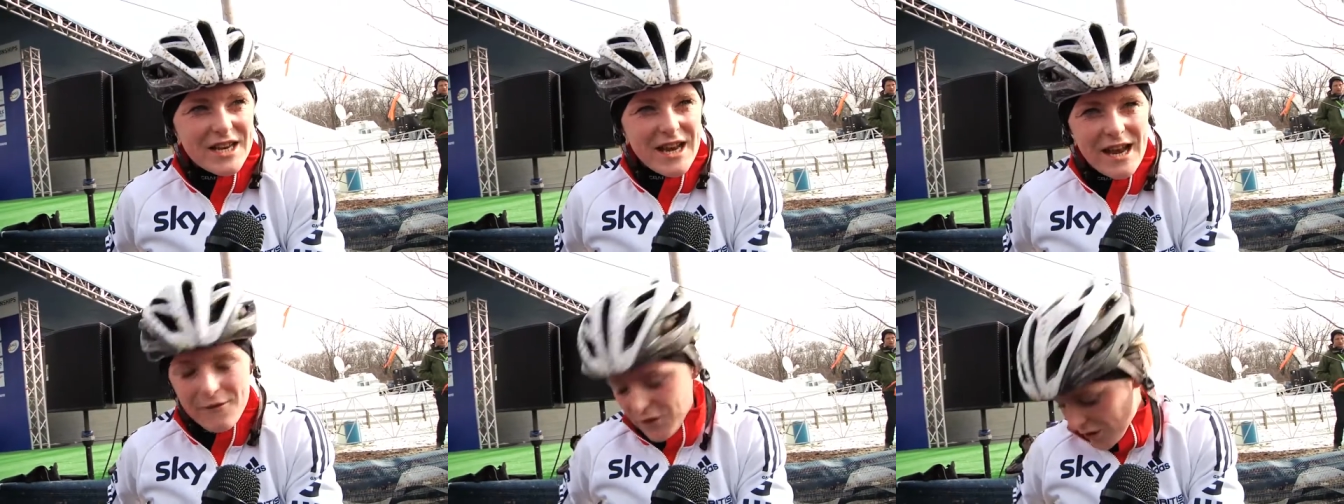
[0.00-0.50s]

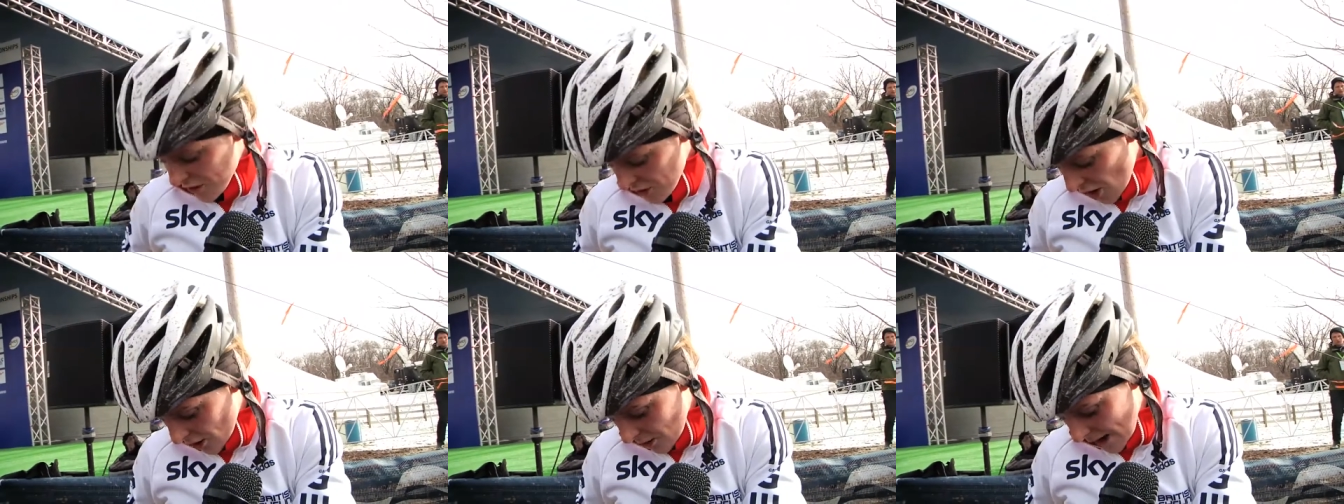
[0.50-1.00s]
And if you're
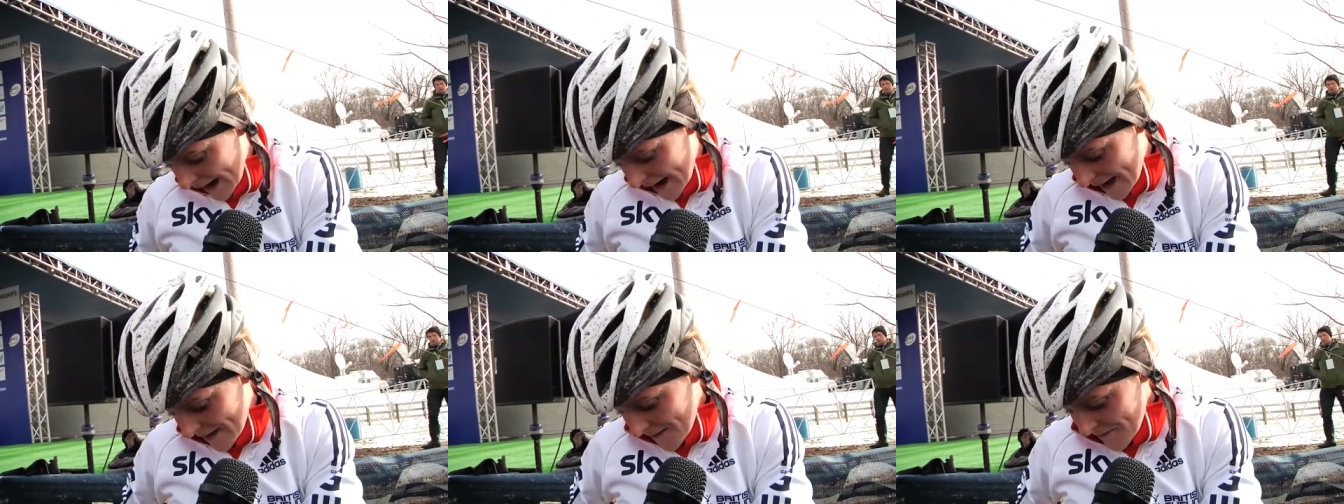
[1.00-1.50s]
not
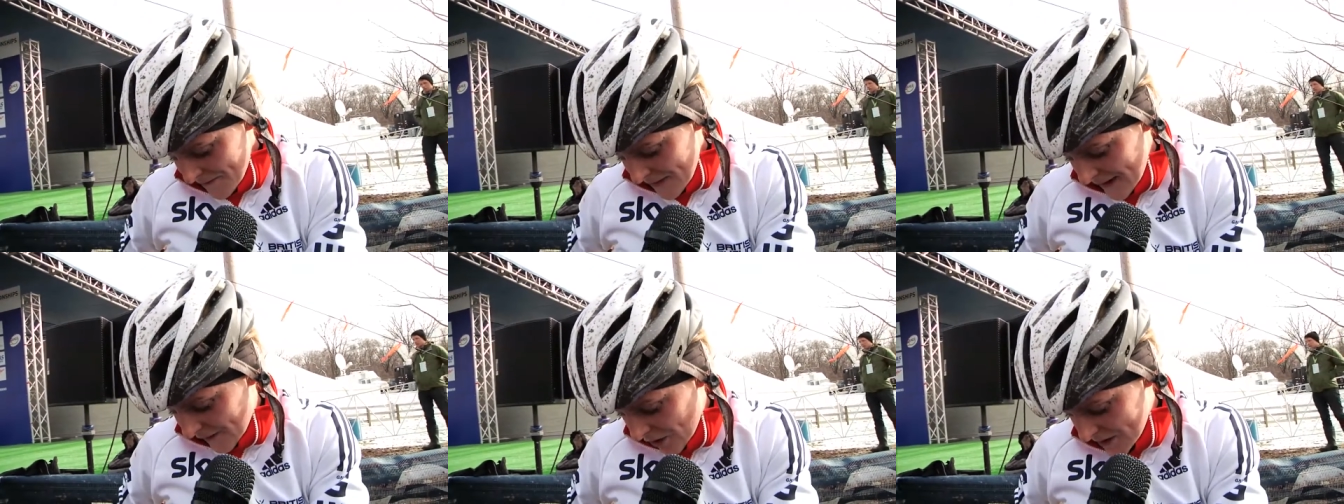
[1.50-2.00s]
quite,
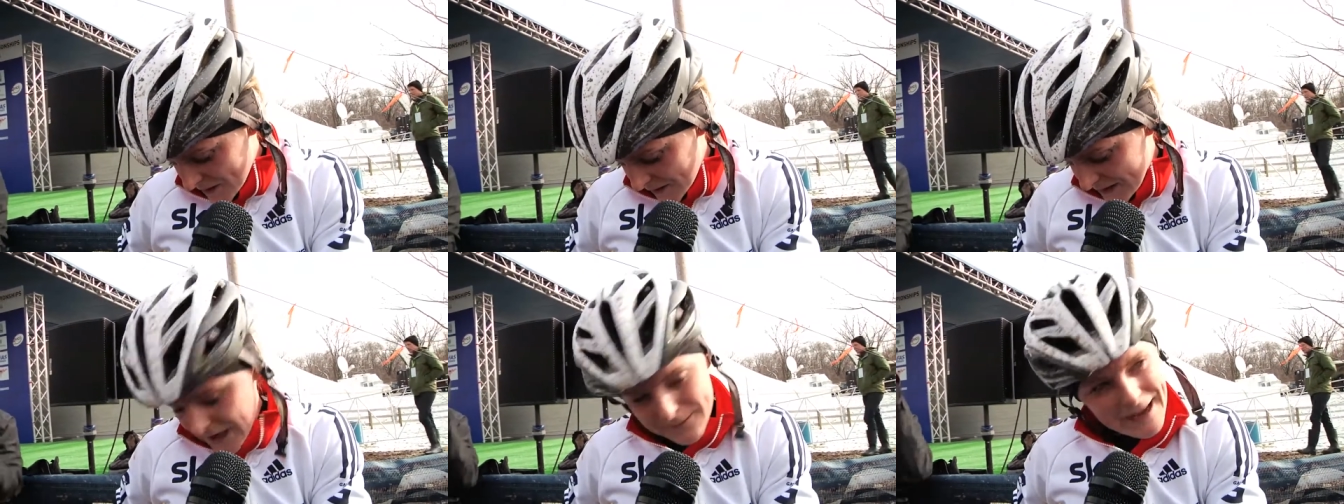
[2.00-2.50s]
if you're
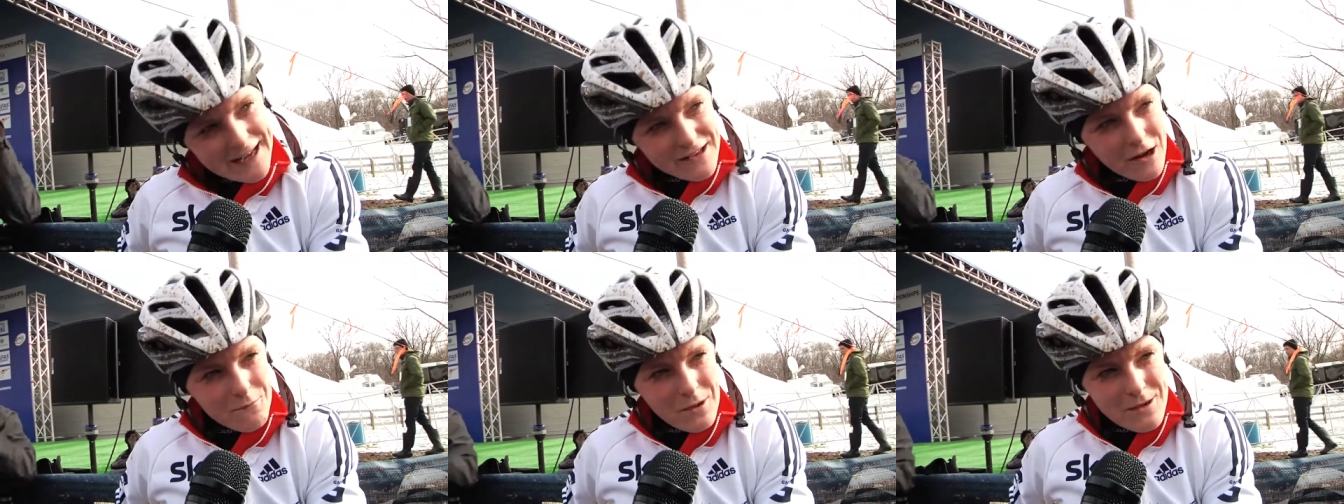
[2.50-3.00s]
sort of stuck
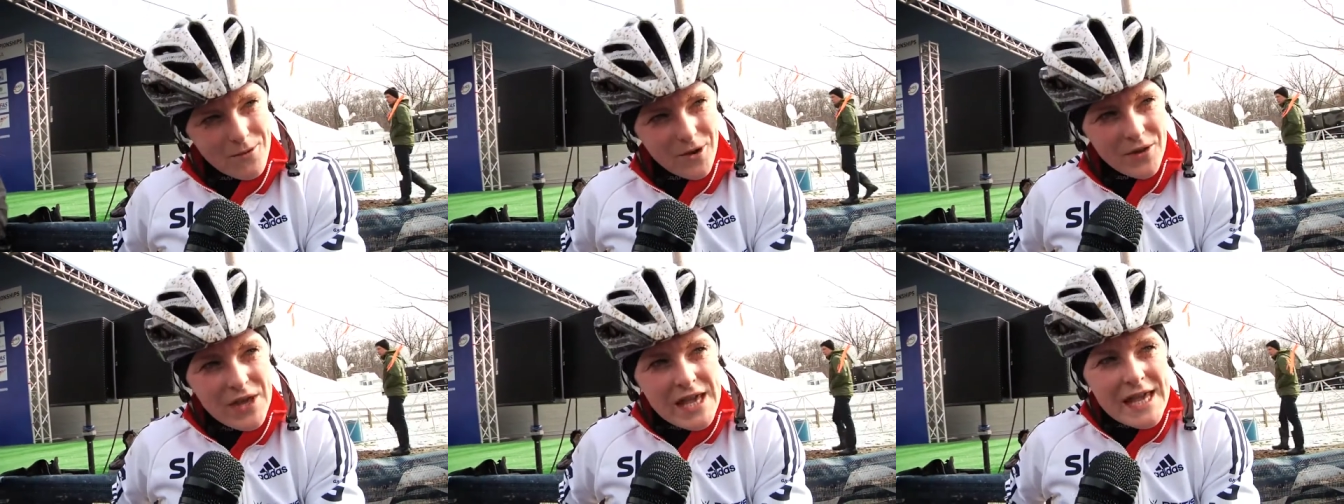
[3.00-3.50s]
behind a lot of
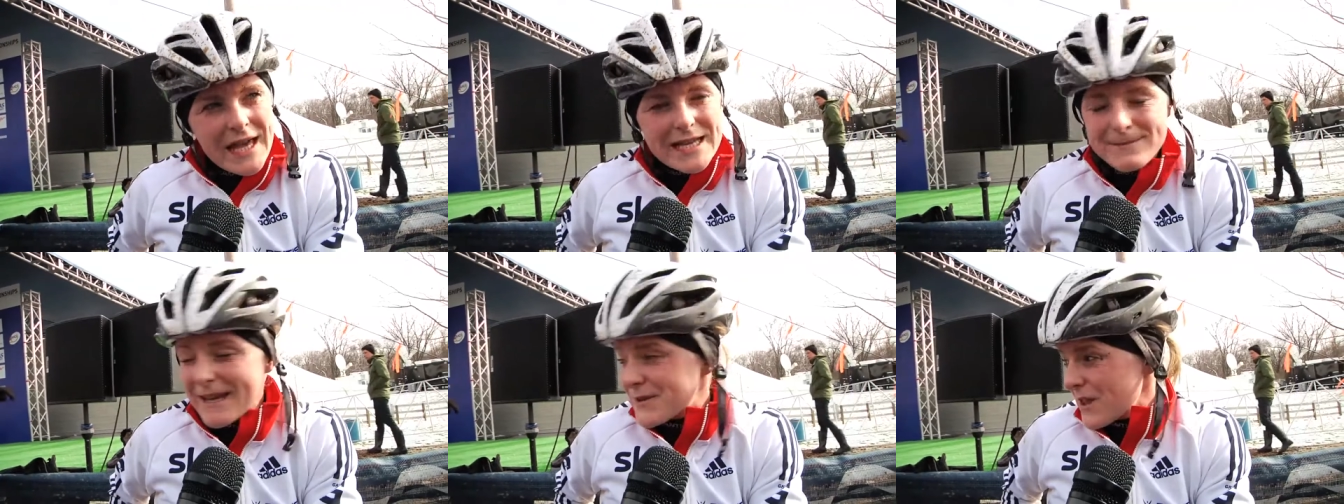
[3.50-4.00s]
people,
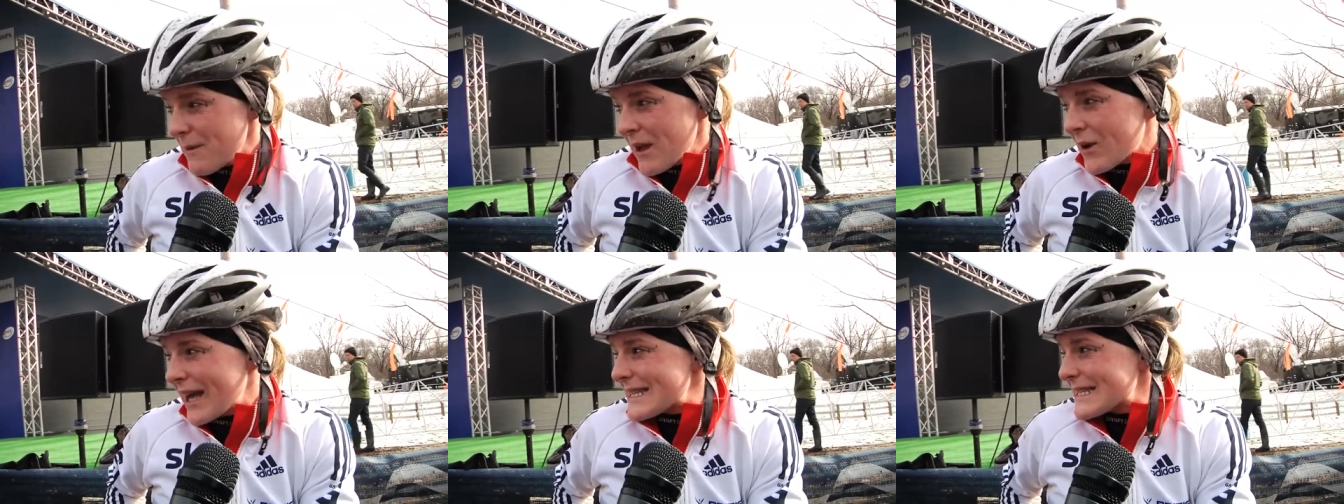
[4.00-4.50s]
especially with it
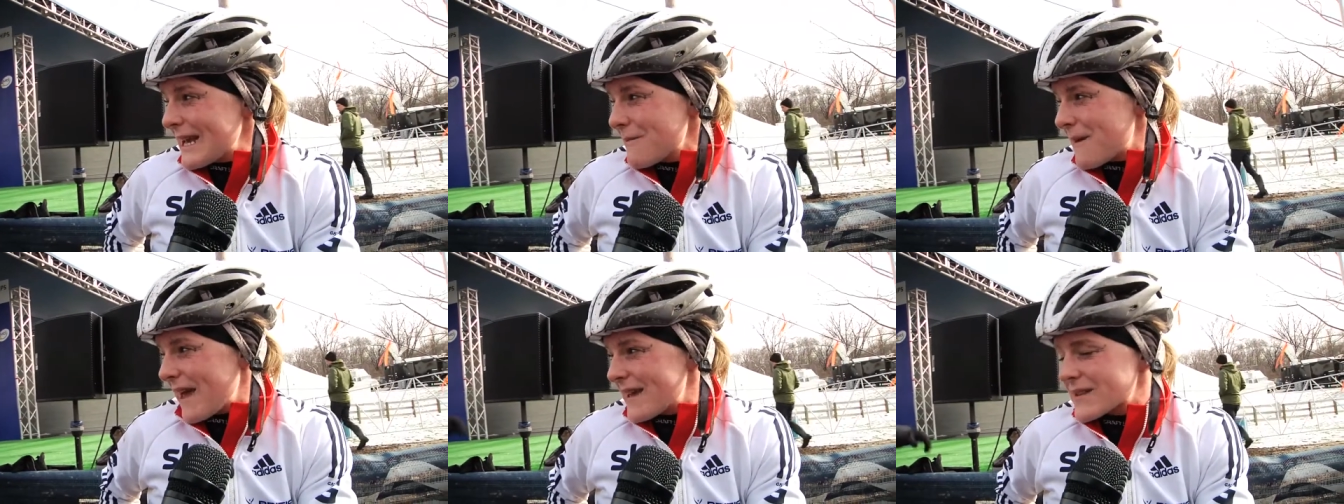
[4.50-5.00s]
being quite
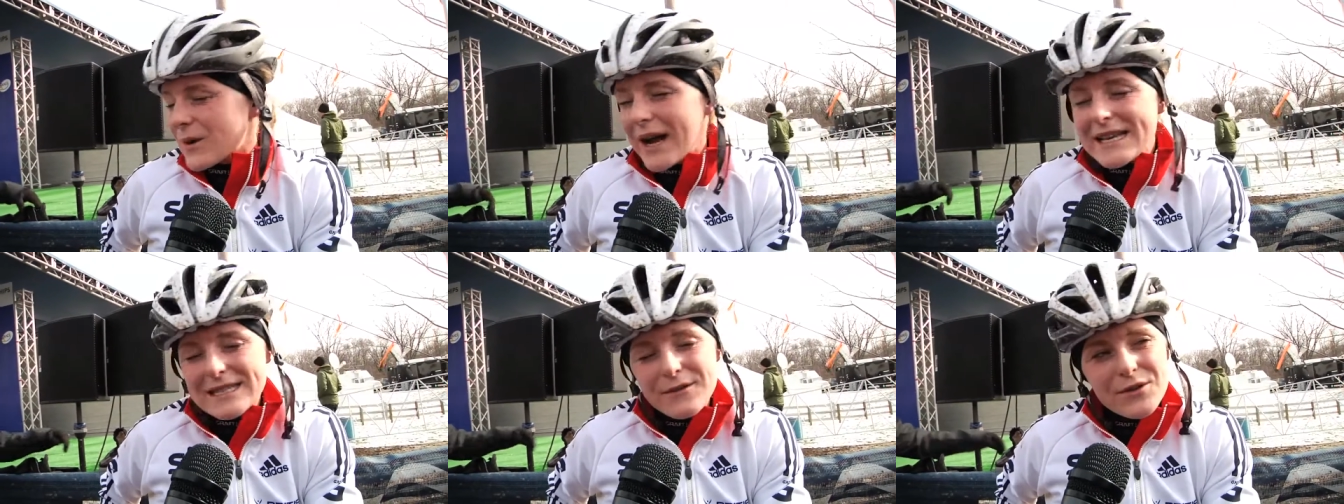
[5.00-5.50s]
slippy, it's
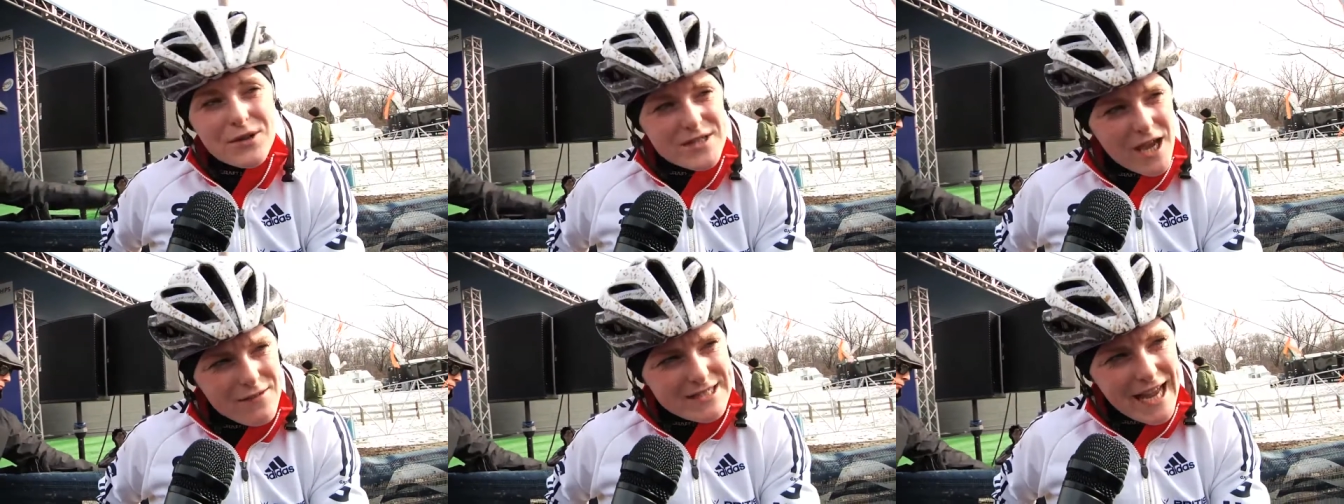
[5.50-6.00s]
quite
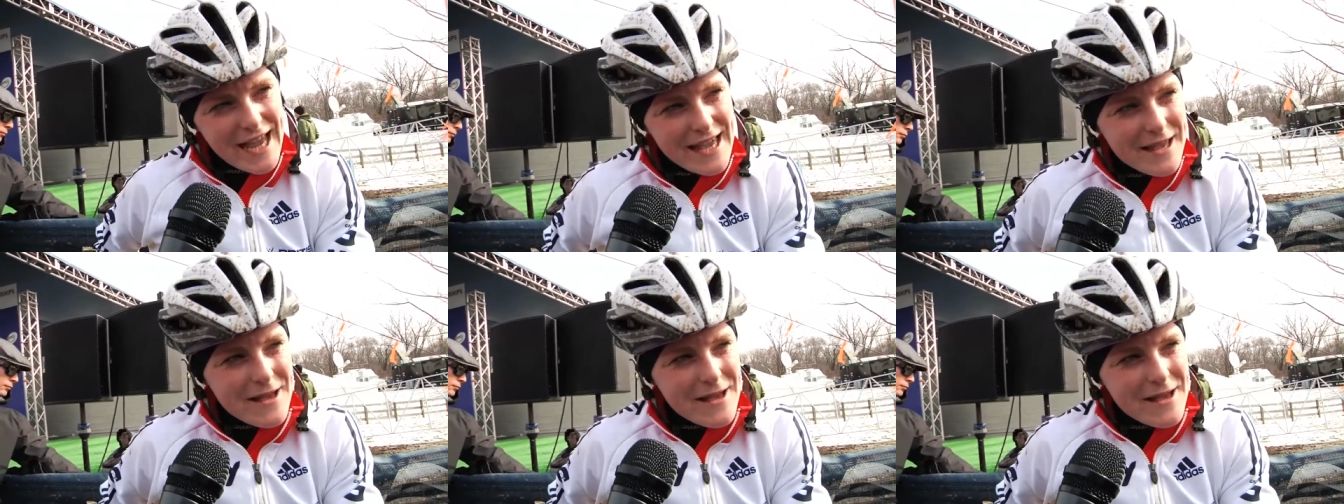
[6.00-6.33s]
difficult to overtake.